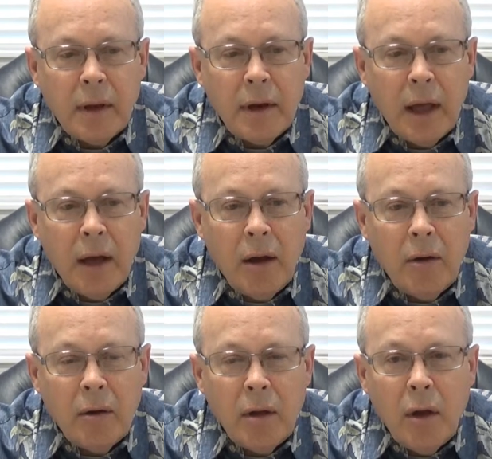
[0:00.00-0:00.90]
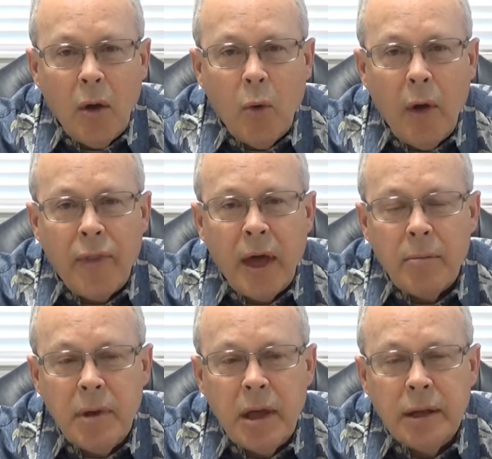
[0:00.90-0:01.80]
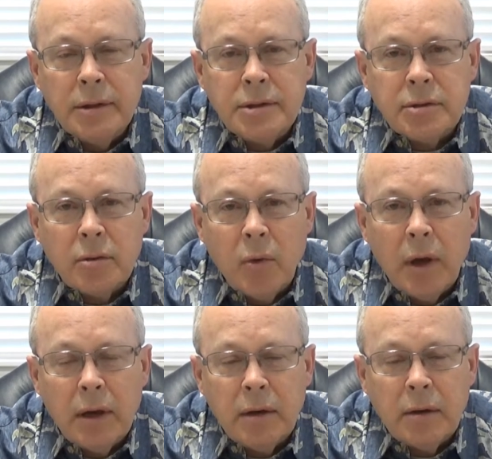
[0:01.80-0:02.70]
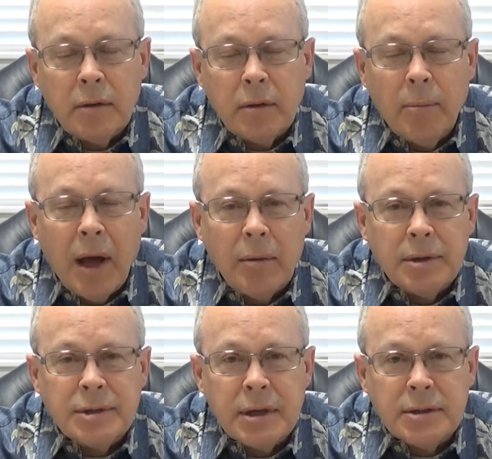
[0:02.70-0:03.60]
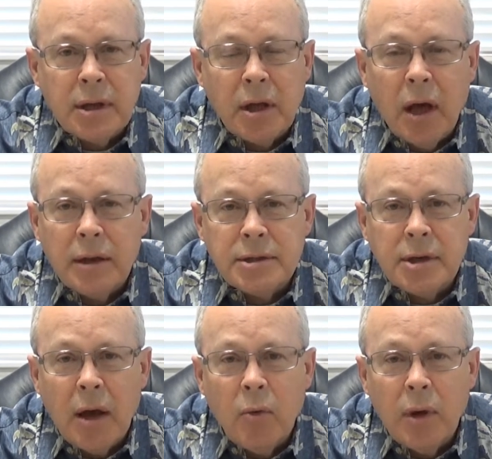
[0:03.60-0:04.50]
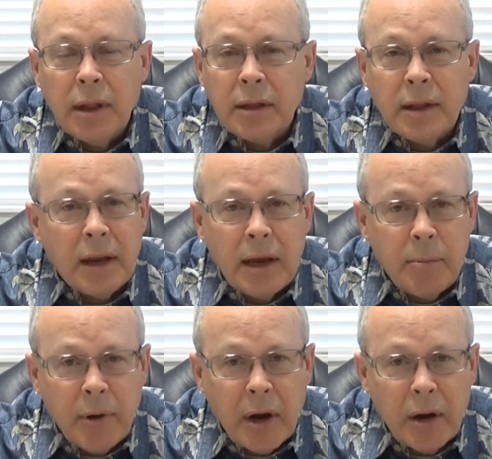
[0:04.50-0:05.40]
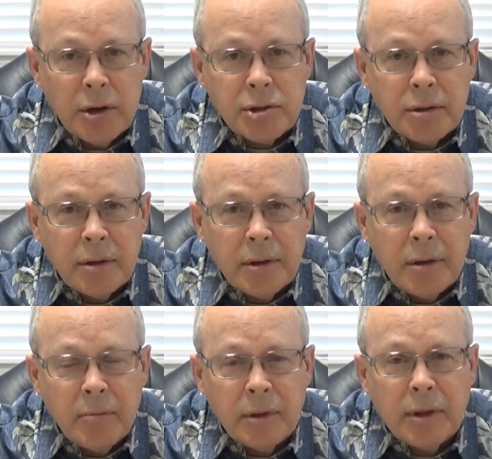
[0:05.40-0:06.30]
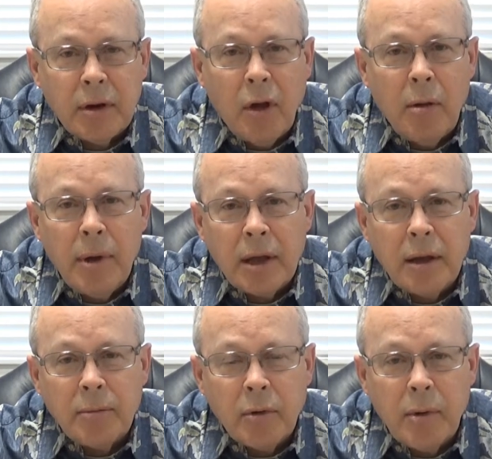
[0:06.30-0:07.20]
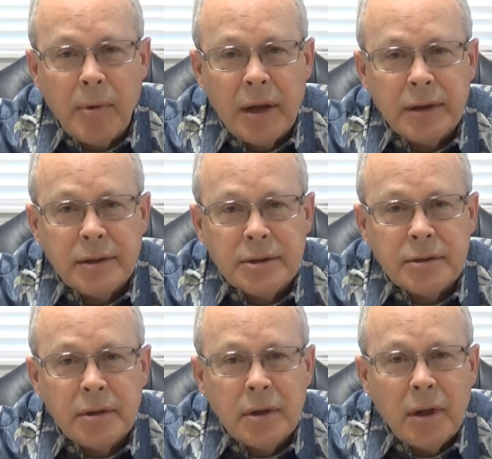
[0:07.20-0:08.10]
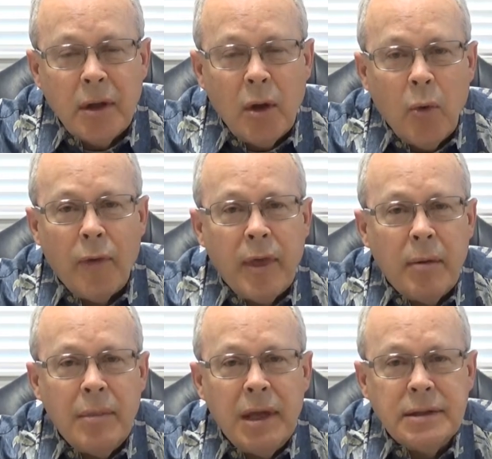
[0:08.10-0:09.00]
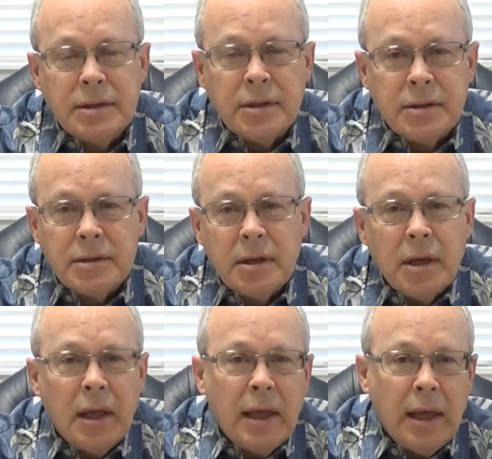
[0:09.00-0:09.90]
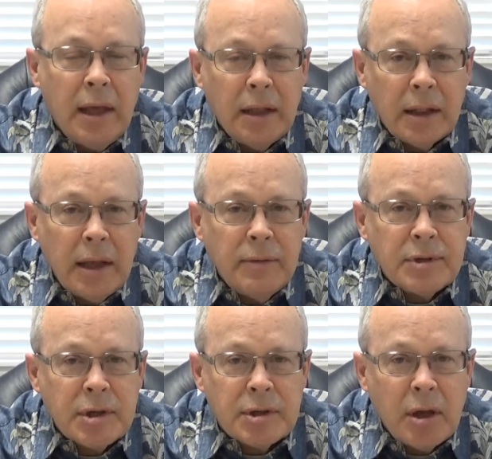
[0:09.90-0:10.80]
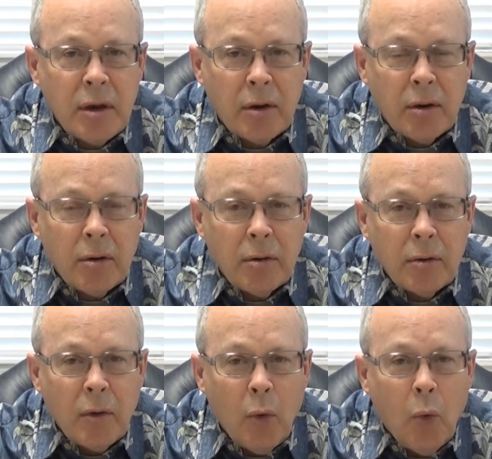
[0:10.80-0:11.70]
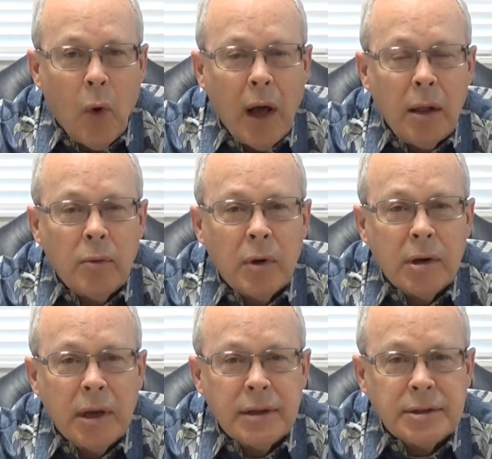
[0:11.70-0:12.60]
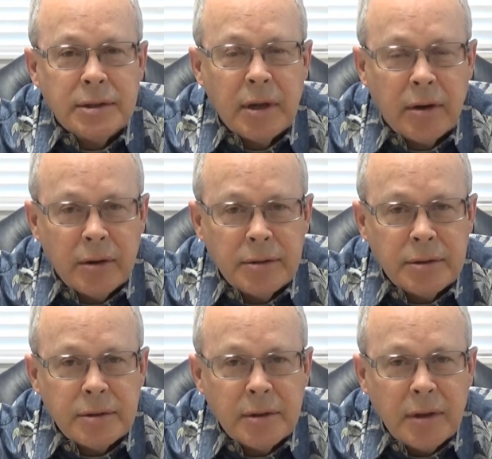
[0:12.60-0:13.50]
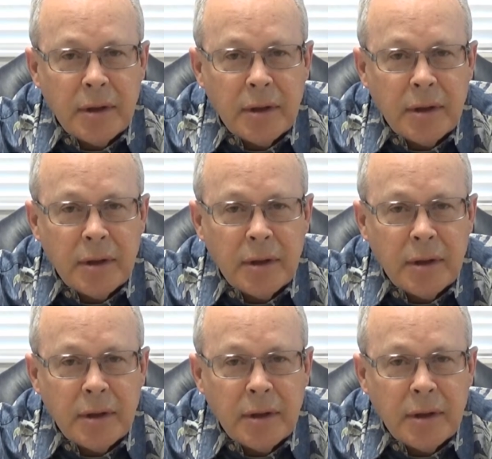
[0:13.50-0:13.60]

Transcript: Now, what that means when the Bible says that God is not willing that any perish, but that all might come to repentance, what that means is he leaves us here while we're yet sinners,